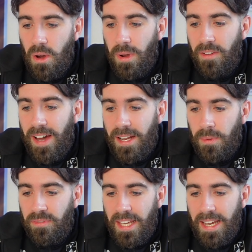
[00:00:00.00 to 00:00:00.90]
we've had
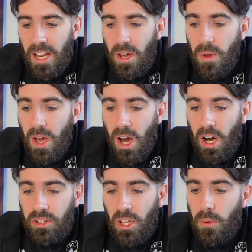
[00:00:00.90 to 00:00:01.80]
with Dino.
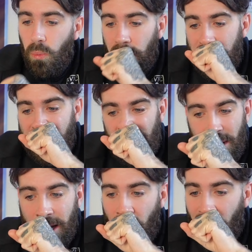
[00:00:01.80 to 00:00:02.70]
I don't want it to
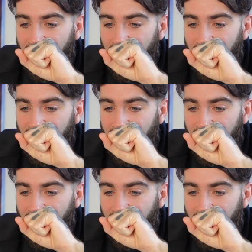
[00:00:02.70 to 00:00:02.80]
end like